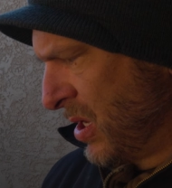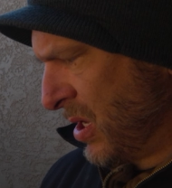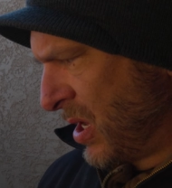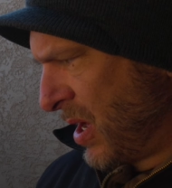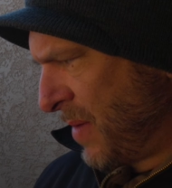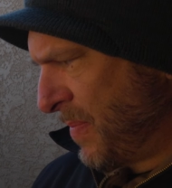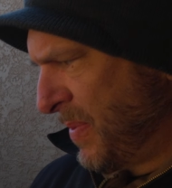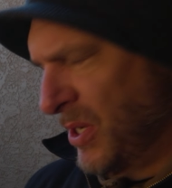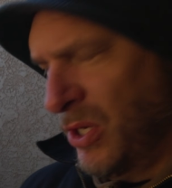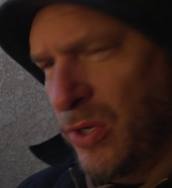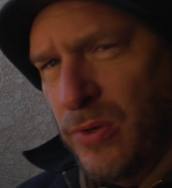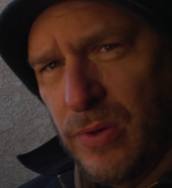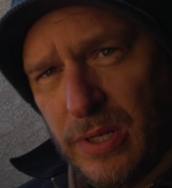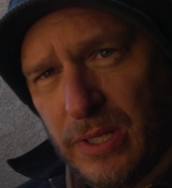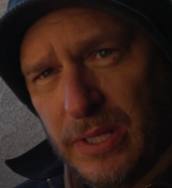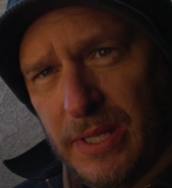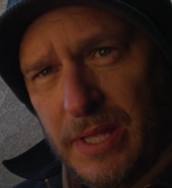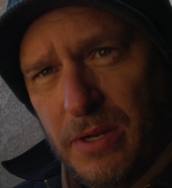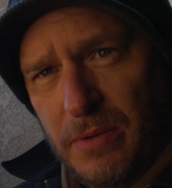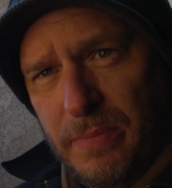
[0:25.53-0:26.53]
I've been doing a
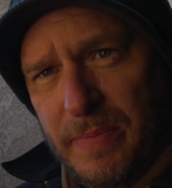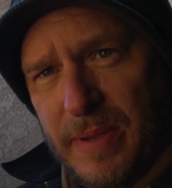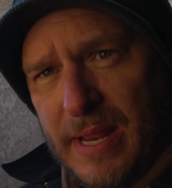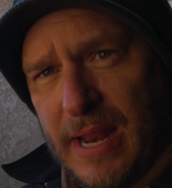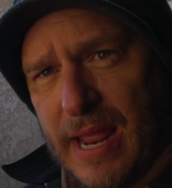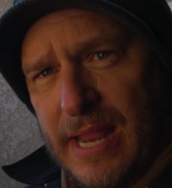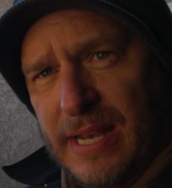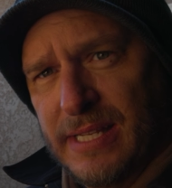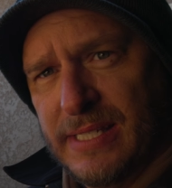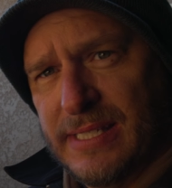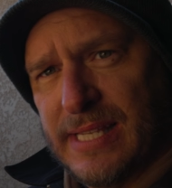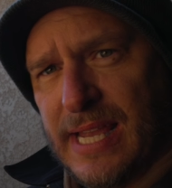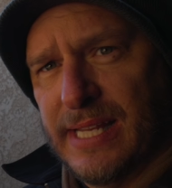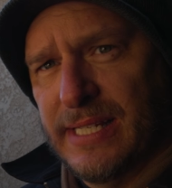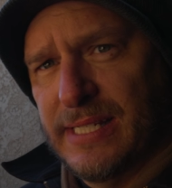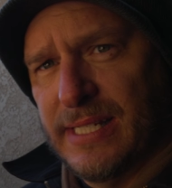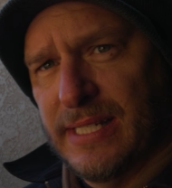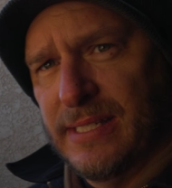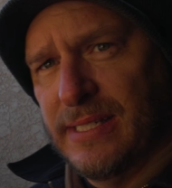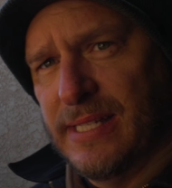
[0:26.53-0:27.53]
little bit. I decided
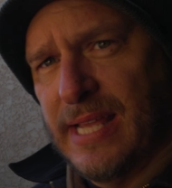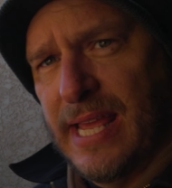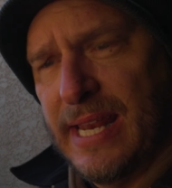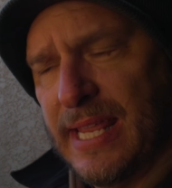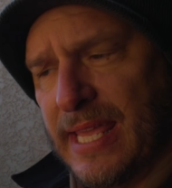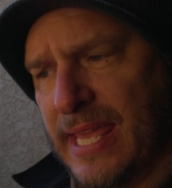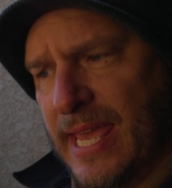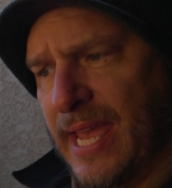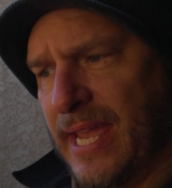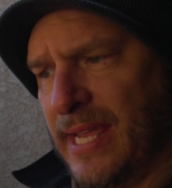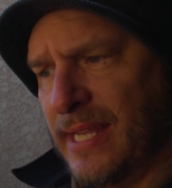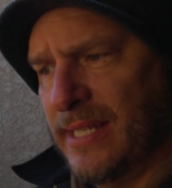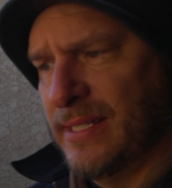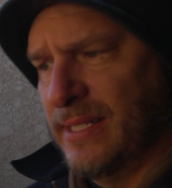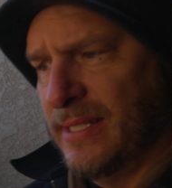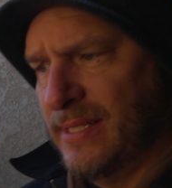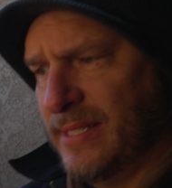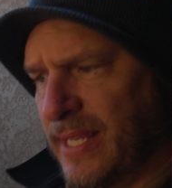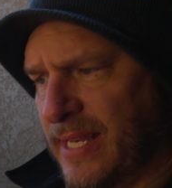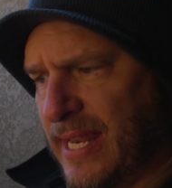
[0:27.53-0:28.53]
to
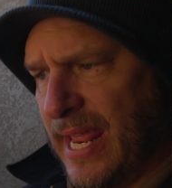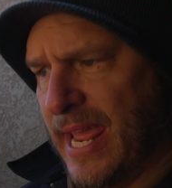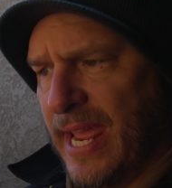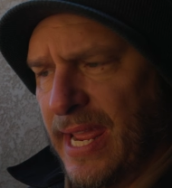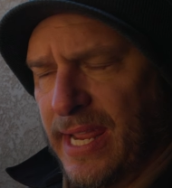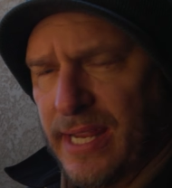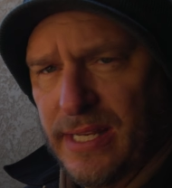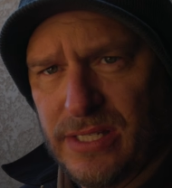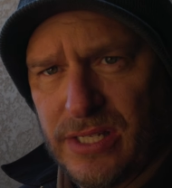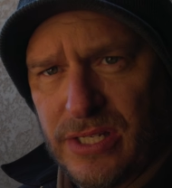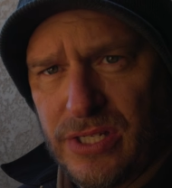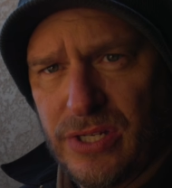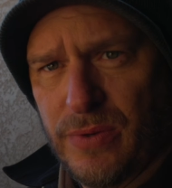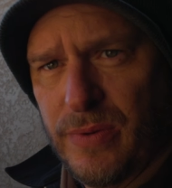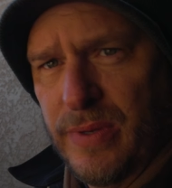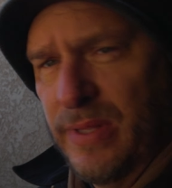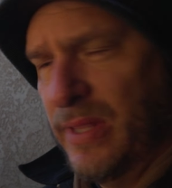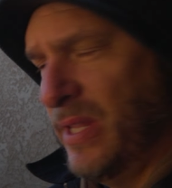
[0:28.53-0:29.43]
dedicate today to doing